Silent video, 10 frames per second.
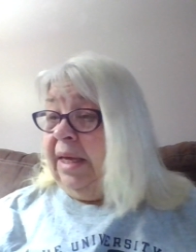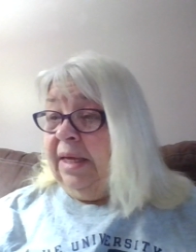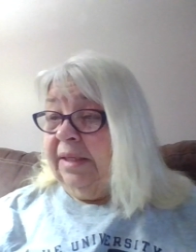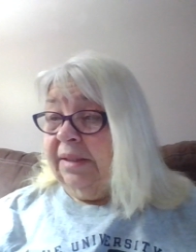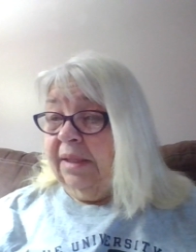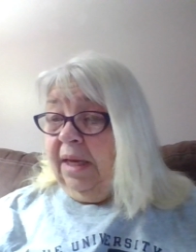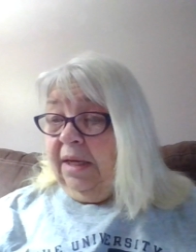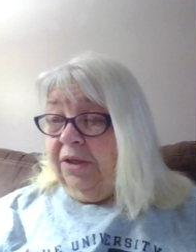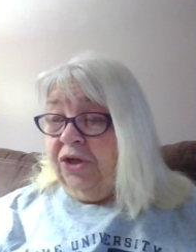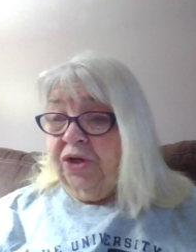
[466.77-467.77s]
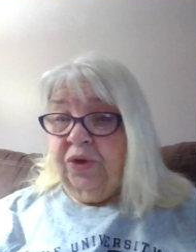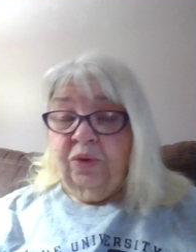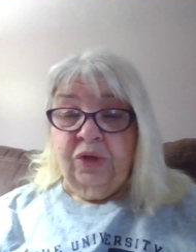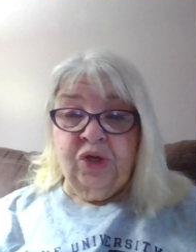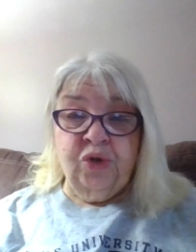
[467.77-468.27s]
is
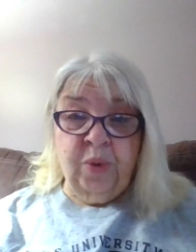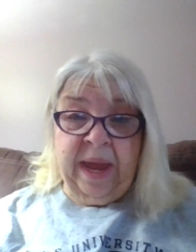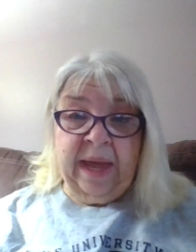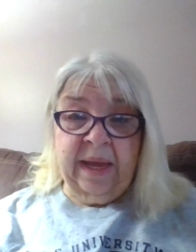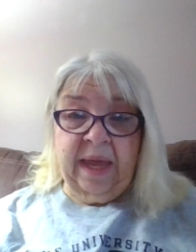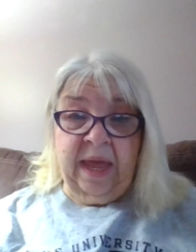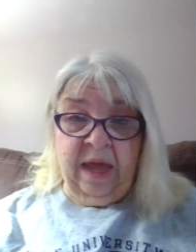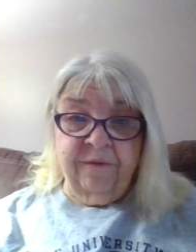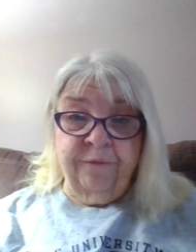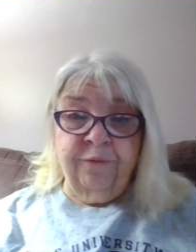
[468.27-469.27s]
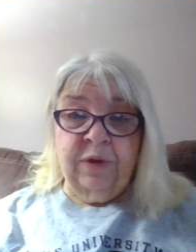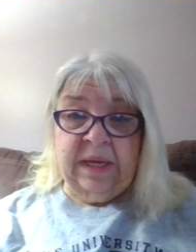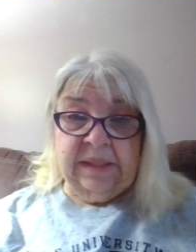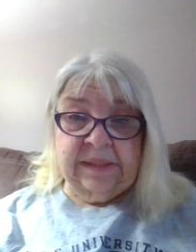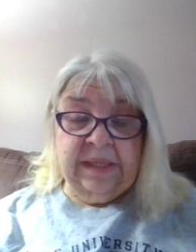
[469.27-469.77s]
to track
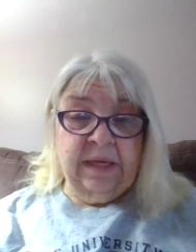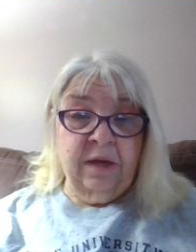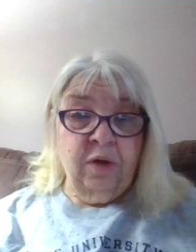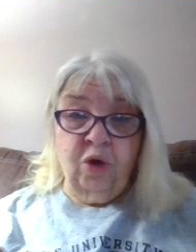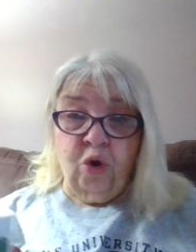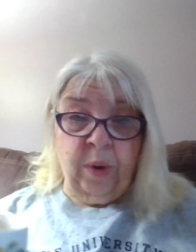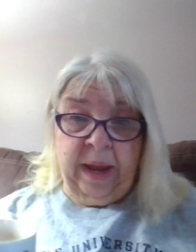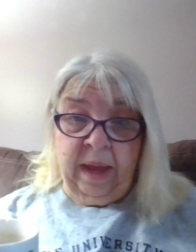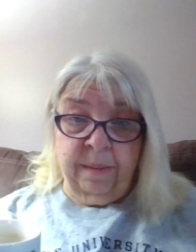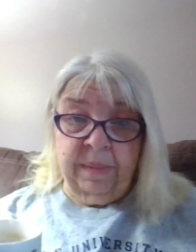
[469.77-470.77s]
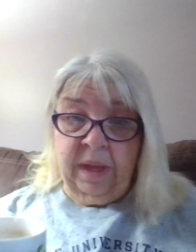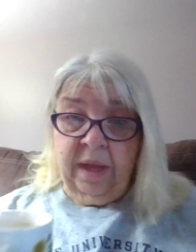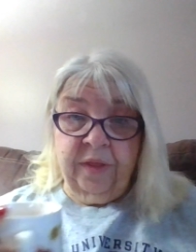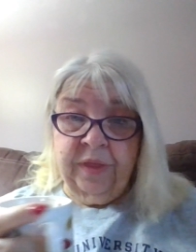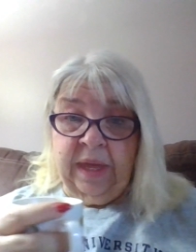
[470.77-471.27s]
every single gram
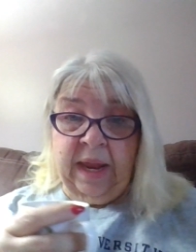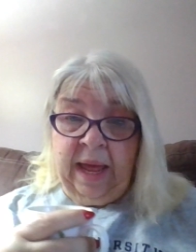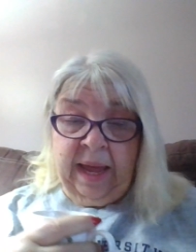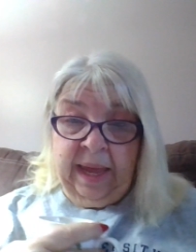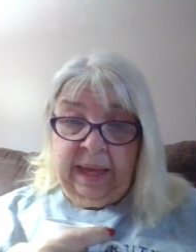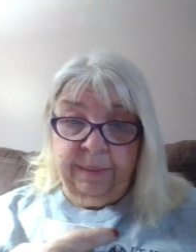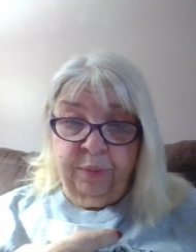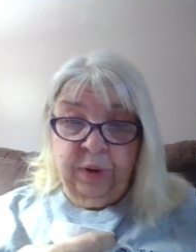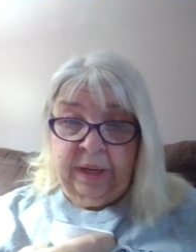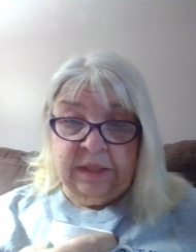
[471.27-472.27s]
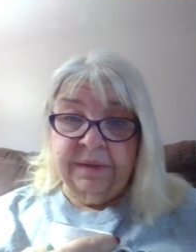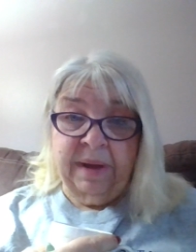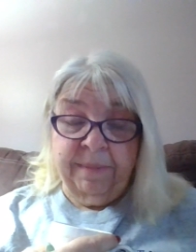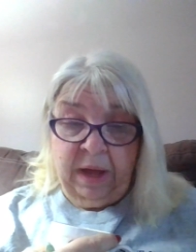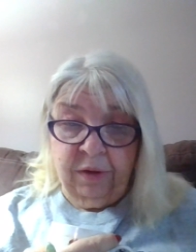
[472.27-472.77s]
that I put into
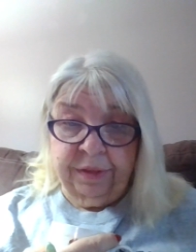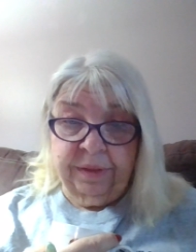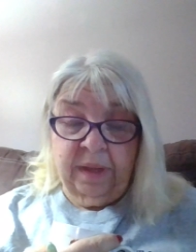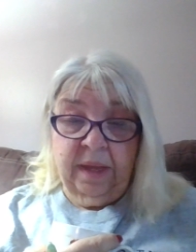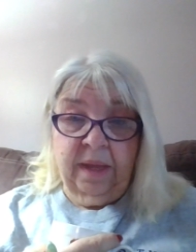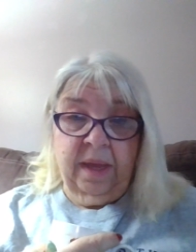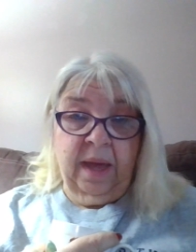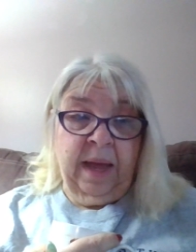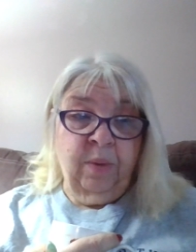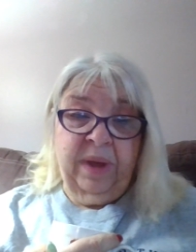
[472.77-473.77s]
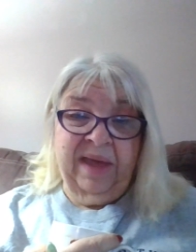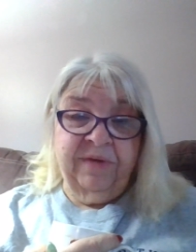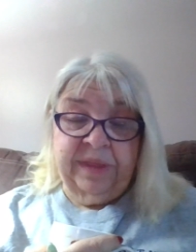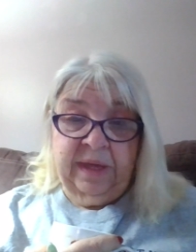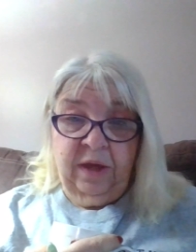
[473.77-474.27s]
my mouth. I weigh
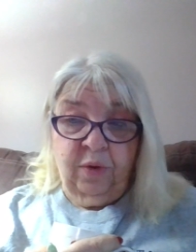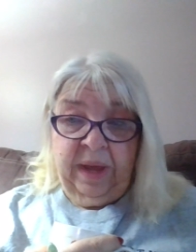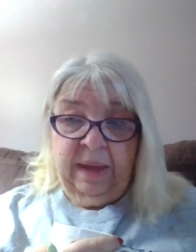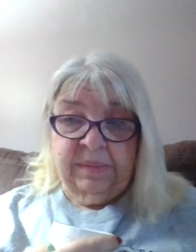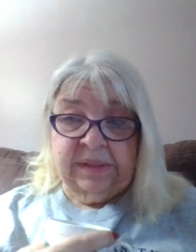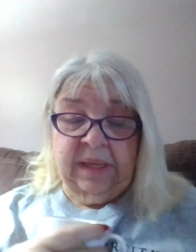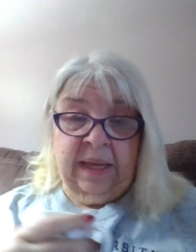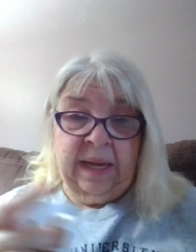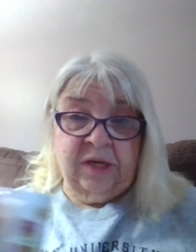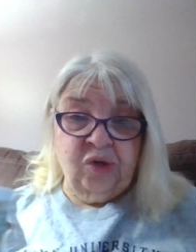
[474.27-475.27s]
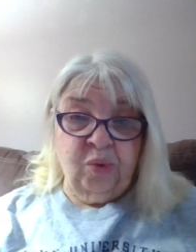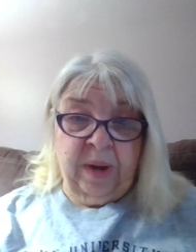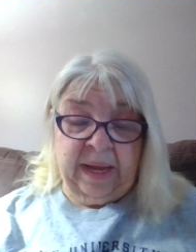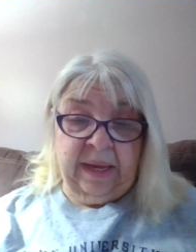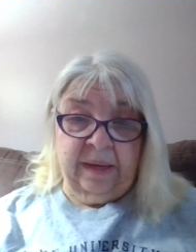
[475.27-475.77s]
everything in grams and I
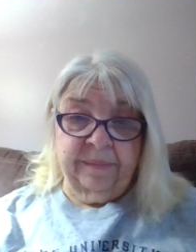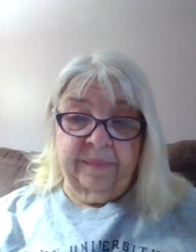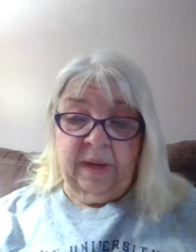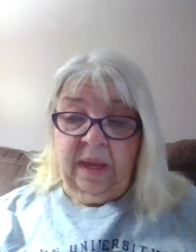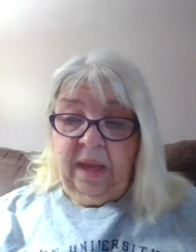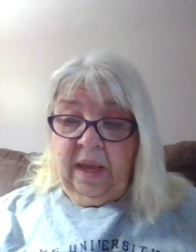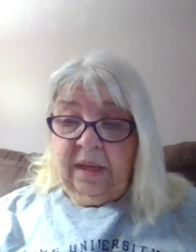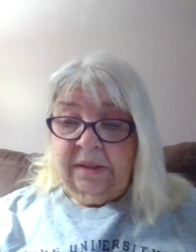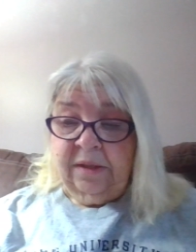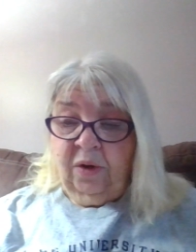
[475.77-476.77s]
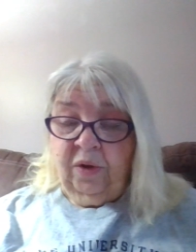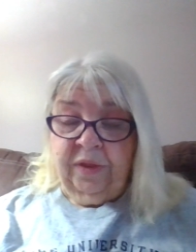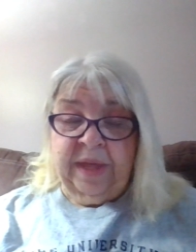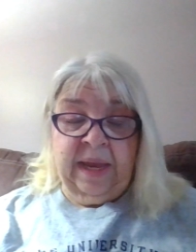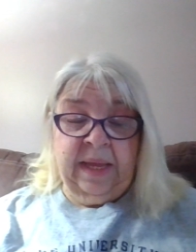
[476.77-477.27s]
track it. So
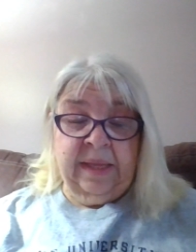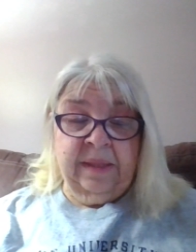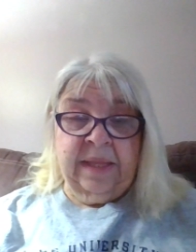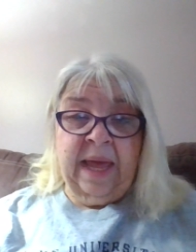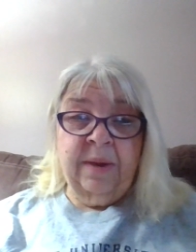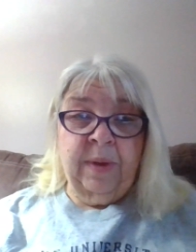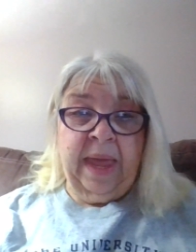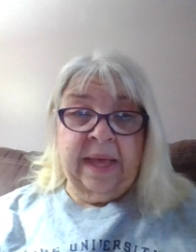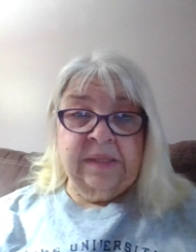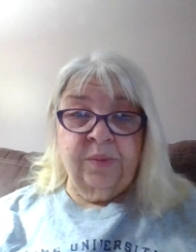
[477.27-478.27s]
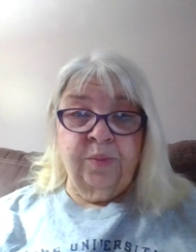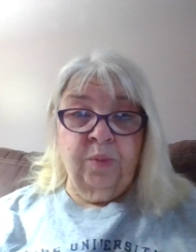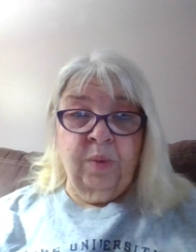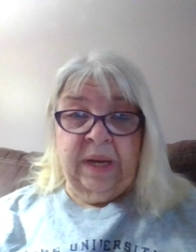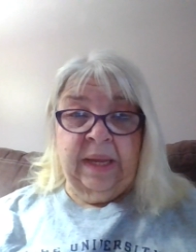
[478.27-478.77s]
that that has
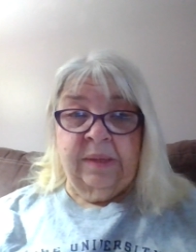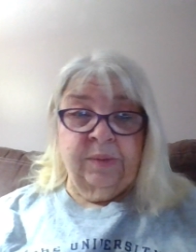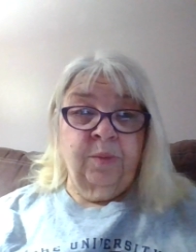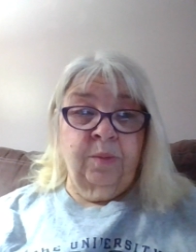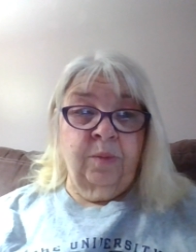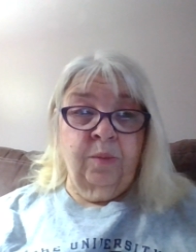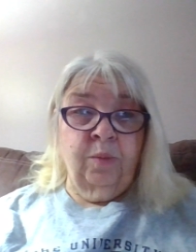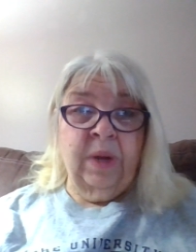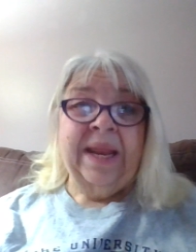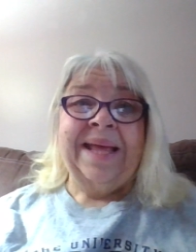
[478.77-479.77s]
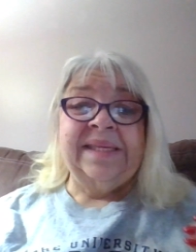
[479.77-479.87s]
what has what